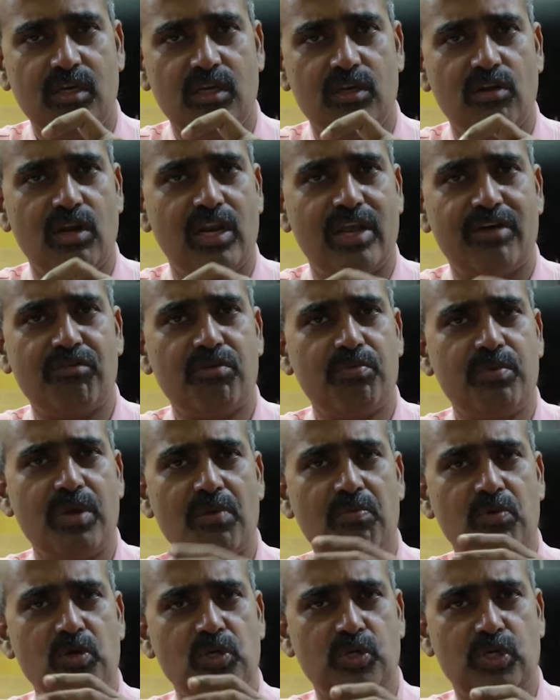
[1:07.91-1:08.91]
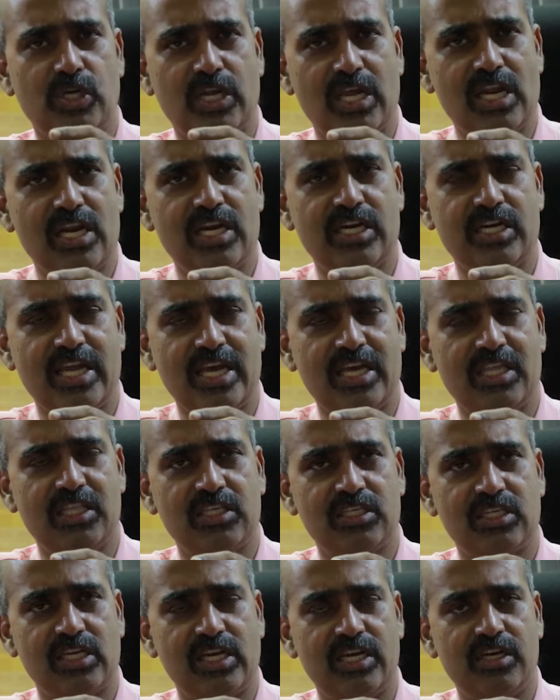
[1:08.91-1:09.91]
you'll never be able to really take
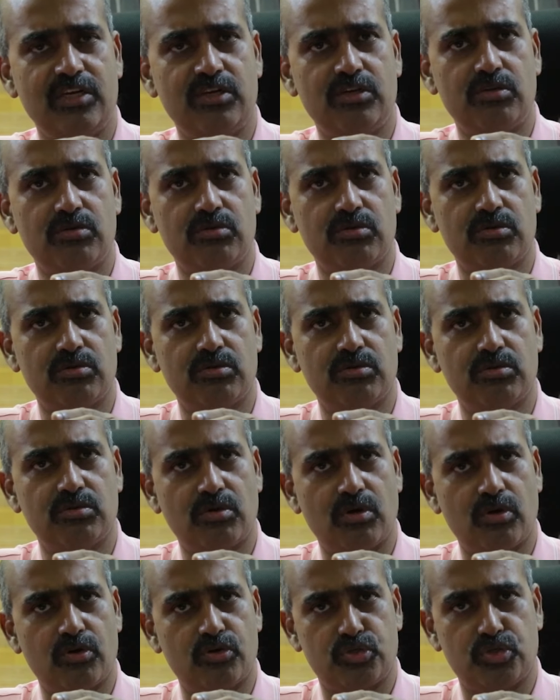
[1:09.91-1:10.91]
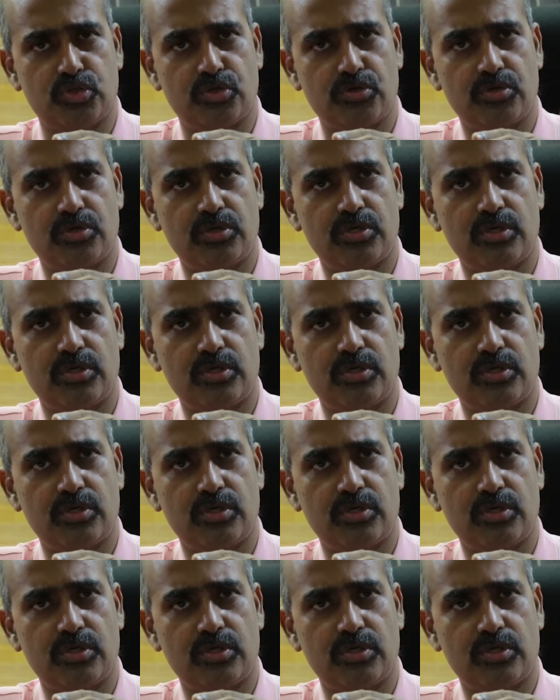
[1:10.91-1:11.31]
this lead to closure.